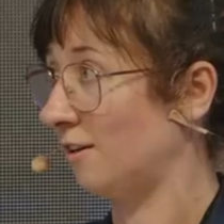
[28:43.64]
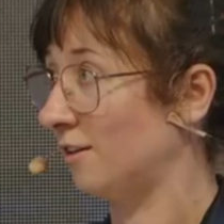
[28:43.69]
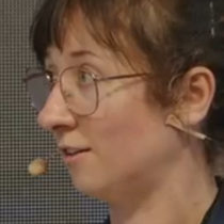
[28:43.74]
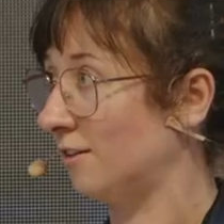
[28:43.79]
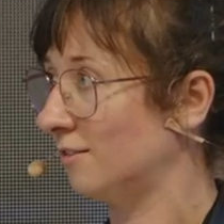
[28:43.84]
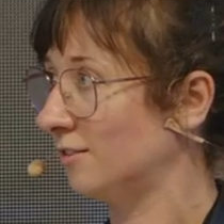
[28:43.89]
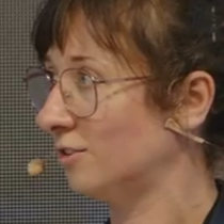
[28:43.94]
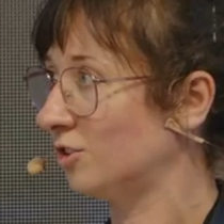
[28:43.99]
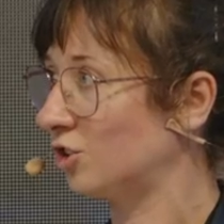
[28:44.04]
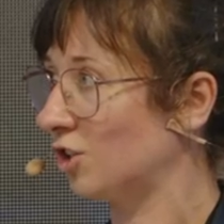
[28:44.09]

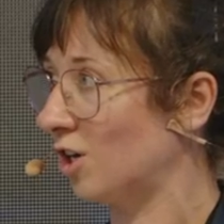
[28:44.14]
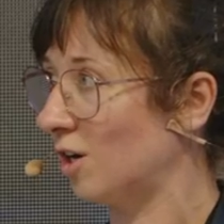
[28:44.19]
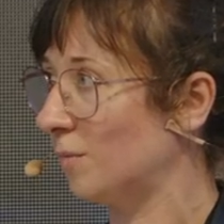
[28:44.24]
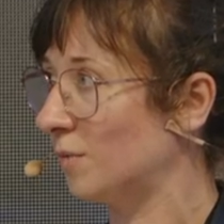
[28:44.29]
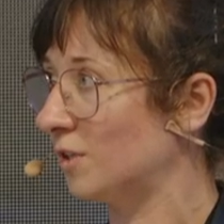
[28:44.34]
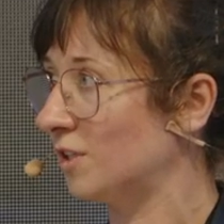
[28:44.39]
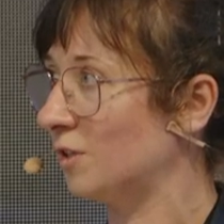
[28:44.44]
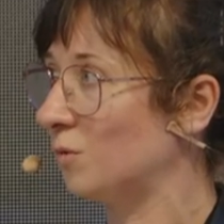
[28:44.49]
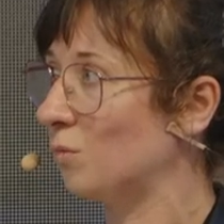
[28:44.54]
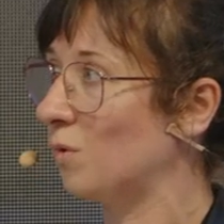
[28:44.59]
in
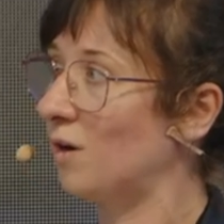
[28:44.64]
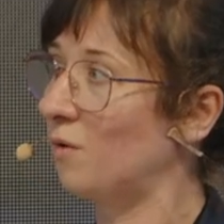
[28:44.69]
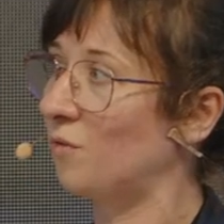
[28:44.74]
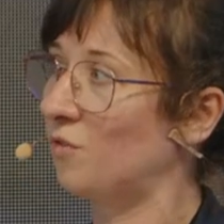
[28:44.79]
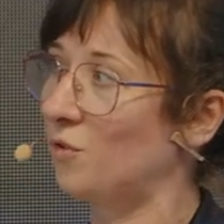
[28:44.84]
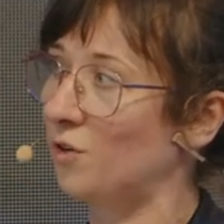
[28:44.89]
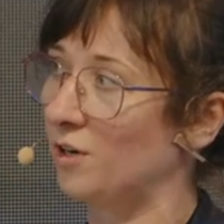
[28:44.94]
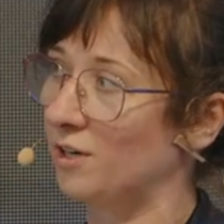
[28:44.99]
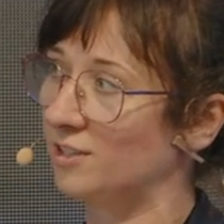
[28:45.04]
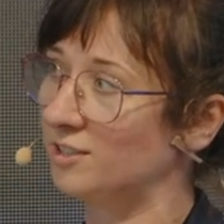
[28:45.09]
Germany where,
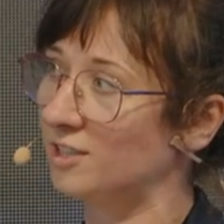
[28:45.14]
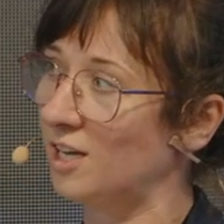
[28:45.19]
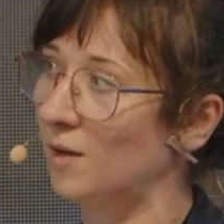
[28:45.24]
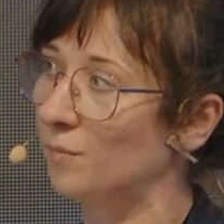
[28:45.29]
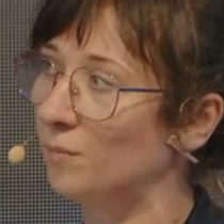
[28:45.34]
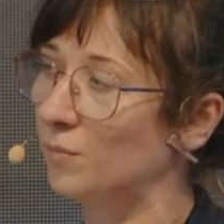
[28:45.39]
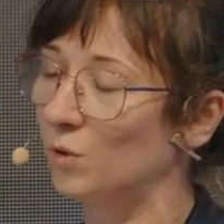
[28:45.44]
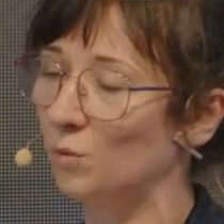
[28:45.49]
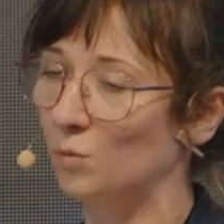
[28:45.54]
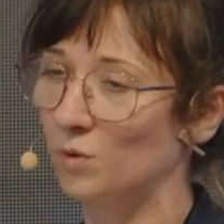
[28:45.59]
for
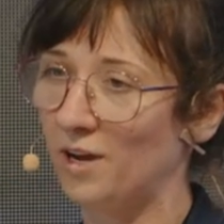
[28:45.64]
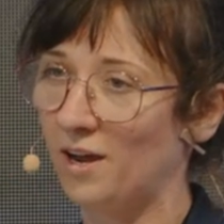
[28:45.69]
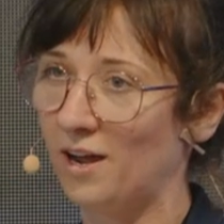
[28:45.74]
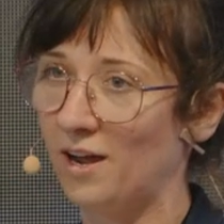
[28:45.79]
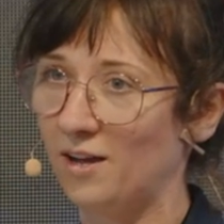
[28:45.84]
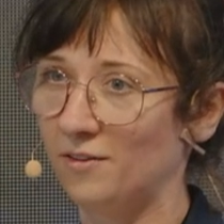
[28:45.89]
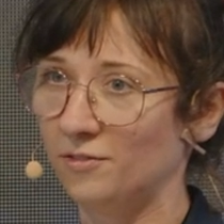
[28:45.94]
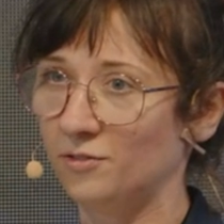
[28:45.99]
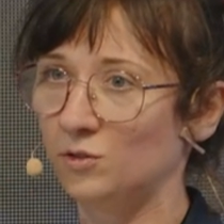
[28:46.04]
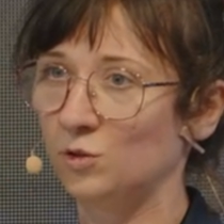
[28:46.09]
example, we
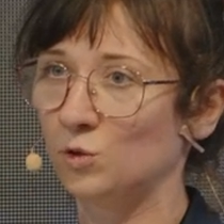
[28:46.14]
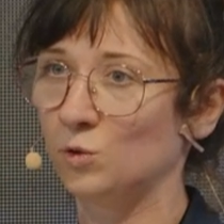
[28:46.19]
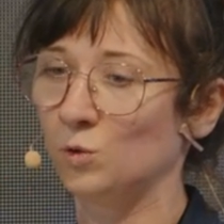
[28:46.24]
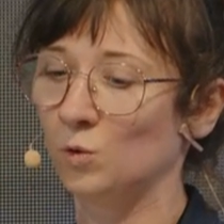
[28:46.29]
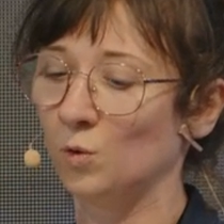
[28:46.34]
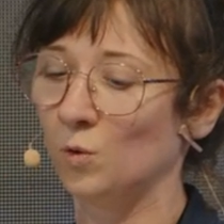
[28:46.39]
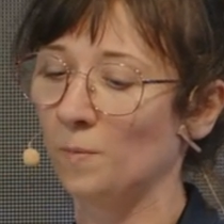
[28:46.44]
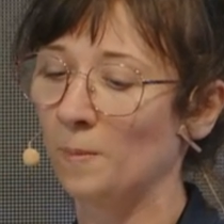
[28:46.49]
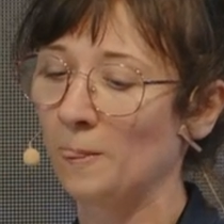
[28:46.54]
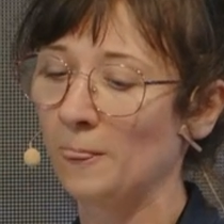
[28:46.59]
have
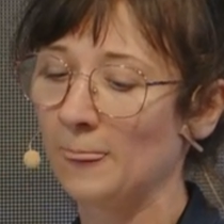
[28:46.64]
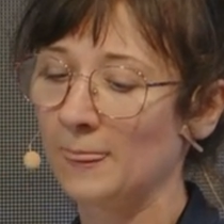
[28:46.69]
to